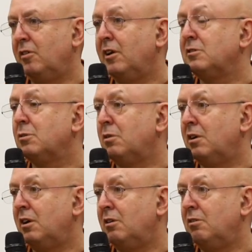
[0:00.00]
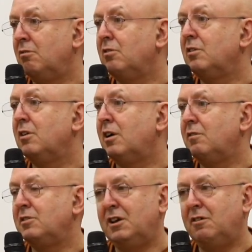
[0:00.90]
That's why real
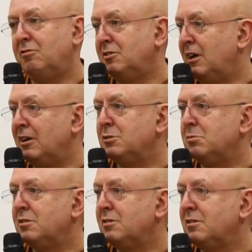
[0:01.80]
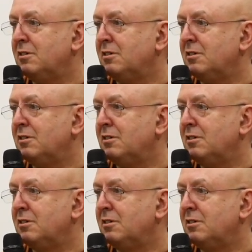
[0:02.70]
love is never attachment.